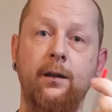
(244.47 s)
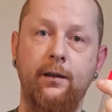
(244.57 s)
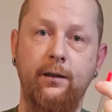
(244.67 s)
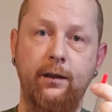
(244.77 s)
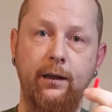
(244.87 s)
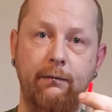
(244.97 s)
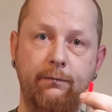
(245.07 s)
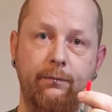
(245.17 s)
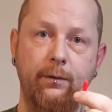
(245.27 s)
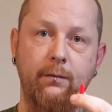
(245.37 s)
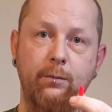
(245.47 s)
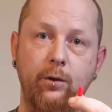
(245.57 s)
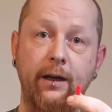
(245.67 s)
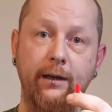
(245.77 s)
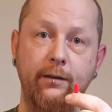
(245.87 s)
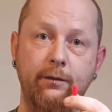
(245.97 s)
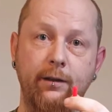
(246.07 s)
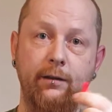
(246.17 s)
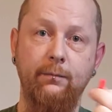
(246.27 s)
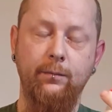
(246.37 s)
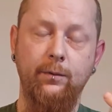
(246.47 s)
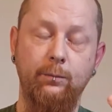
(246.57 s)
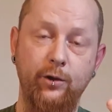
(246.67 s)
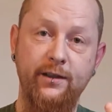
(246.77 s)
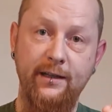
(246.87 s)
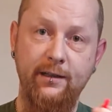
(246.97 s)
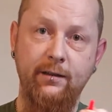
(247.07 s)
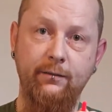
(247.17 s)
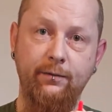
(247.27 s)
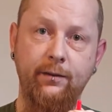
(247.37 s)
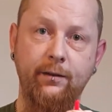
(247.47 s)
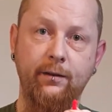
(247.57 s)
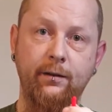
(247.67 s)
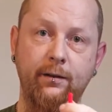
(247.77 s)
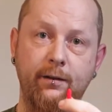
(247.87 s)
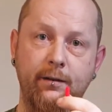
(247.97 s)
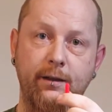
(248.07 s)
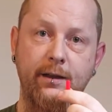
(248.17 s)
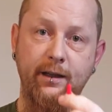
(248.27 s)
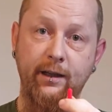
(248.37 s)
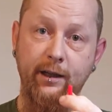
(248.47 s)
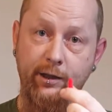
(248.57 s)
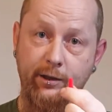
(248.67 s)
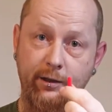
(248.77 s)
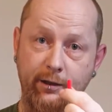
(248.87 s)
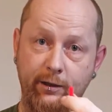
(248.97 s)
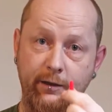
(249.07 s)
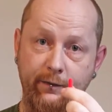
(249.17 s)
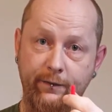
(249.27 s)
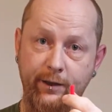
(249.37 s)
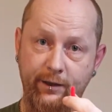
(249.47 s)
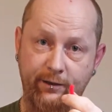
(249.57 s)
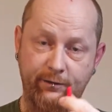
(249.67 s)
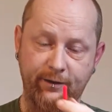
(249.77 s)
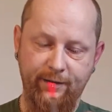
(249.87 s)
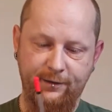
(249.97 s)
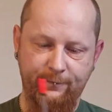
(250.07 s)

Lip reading: to give a more accurate and a more sensitive indication of fish interest.